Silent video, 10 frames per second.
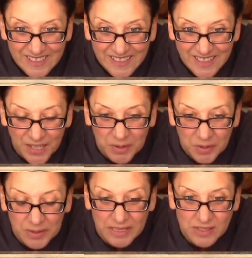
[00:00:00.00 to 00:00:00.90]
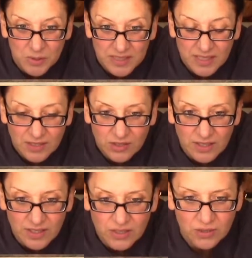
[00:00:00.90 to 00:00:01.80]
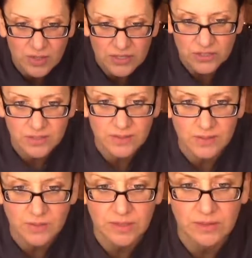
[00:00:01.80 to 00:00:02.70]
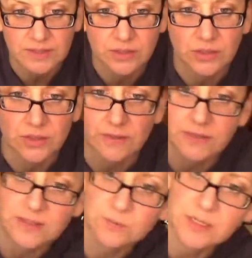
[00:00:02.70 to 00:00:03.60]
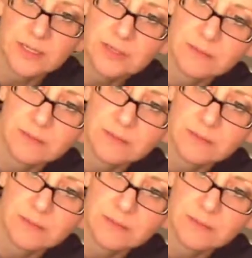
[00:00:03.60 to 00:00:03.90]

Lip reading: there. Okay, so it's centered in this direction. So now let's turn it this way,